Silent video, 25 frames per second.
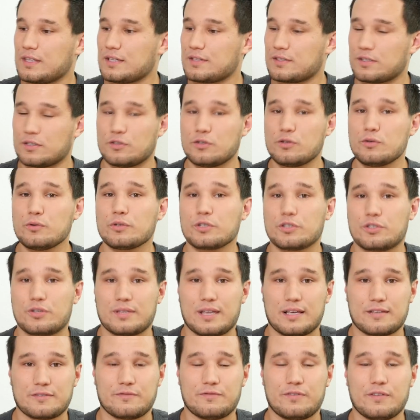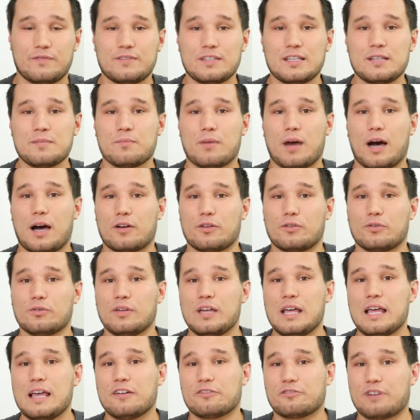this newer 2015
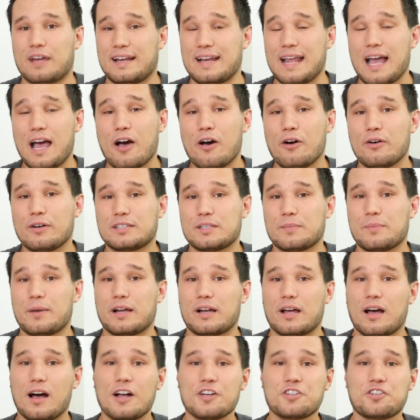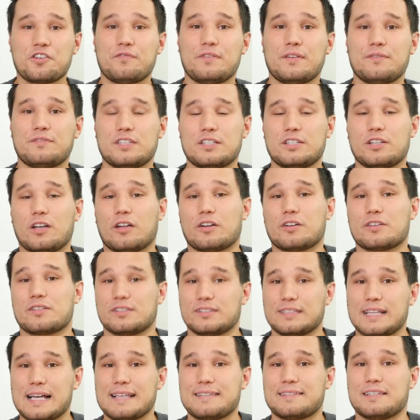model, right now it's about $150
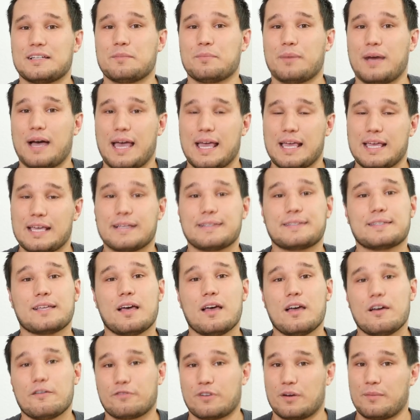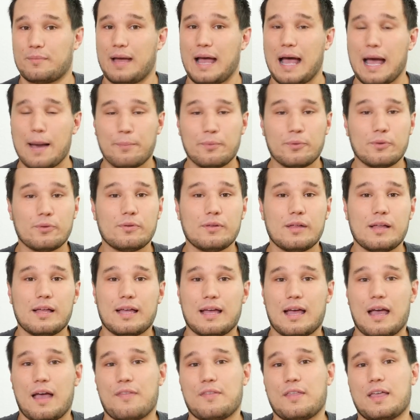less than buying it from Apple,
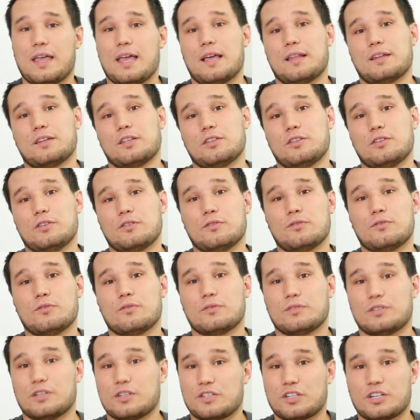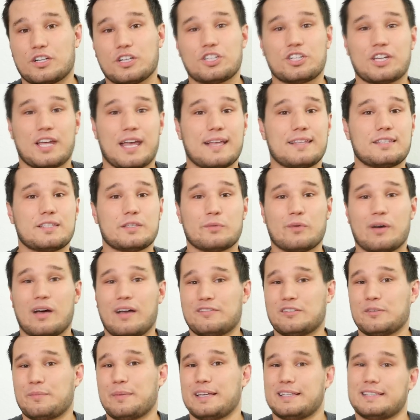and then you there's a good chance you won't
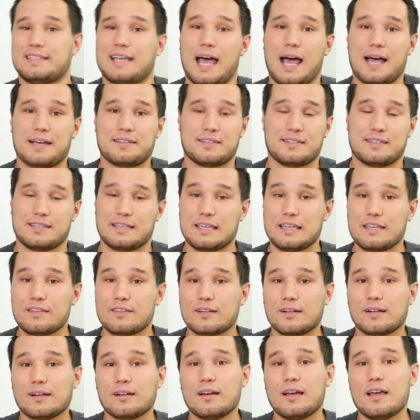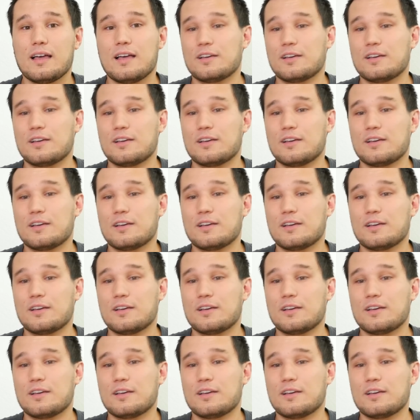have to pay taxes either.